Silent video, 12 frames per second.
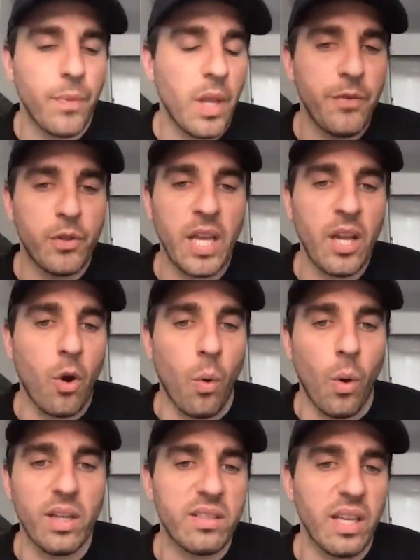if you take
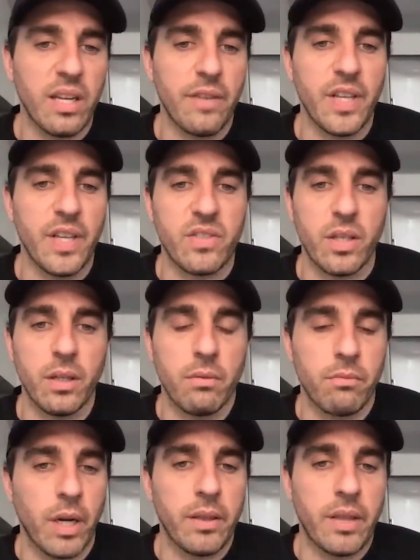quantitative easing,
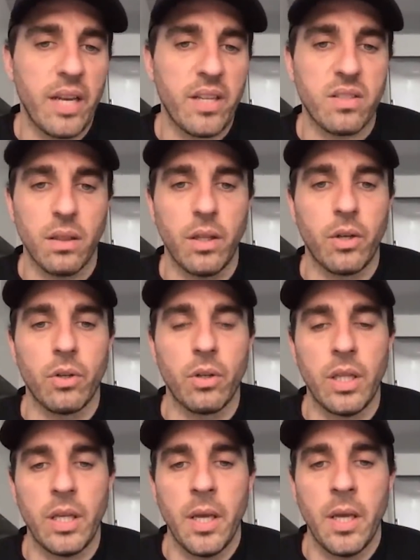right, that is
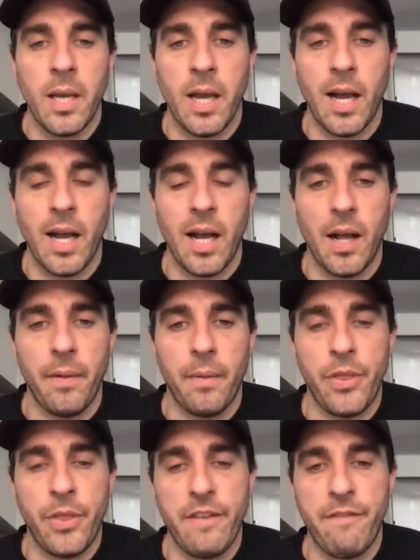literally
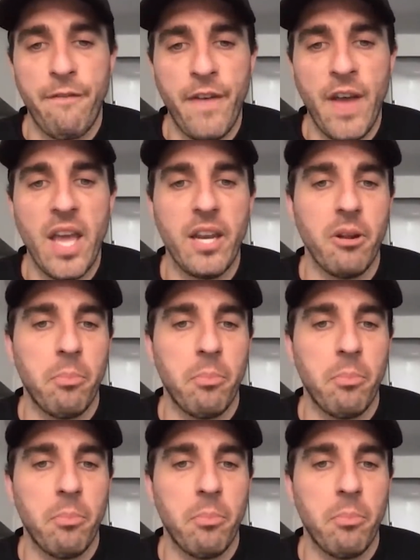the Fed